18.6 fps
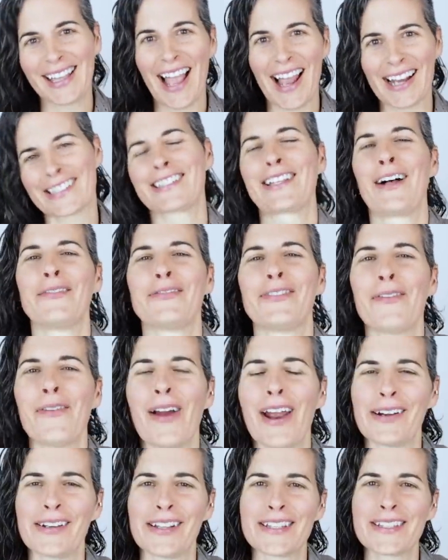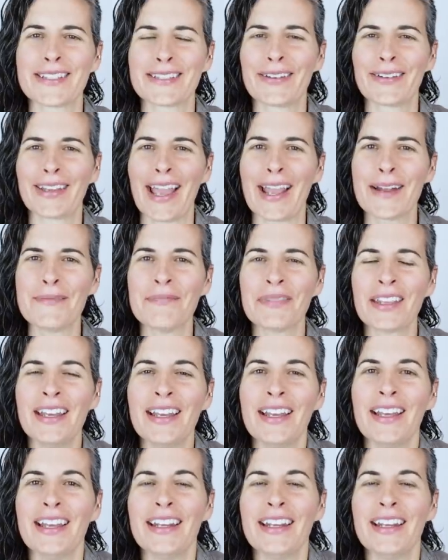slash self-awareness. Okay.